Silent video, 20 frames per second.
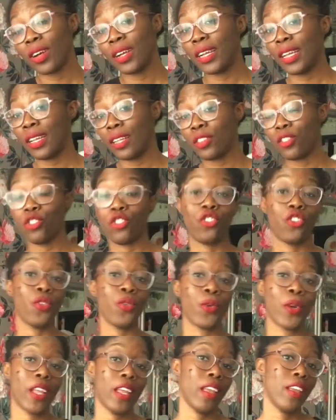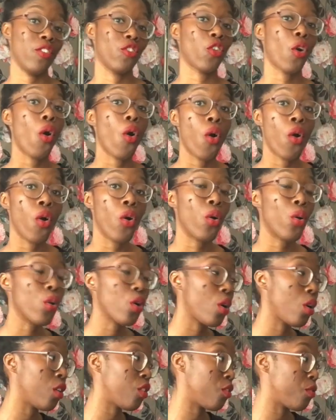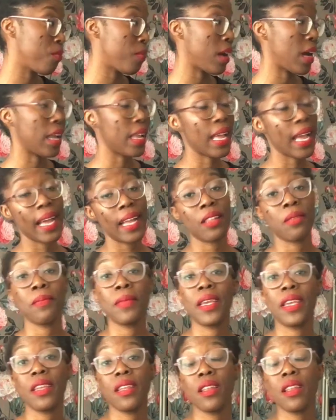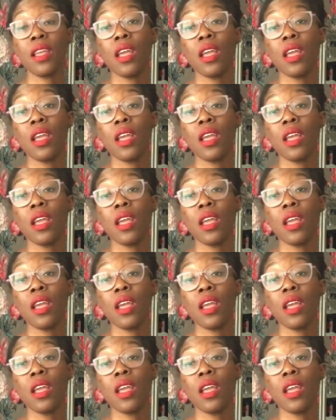to showcase all of my handmade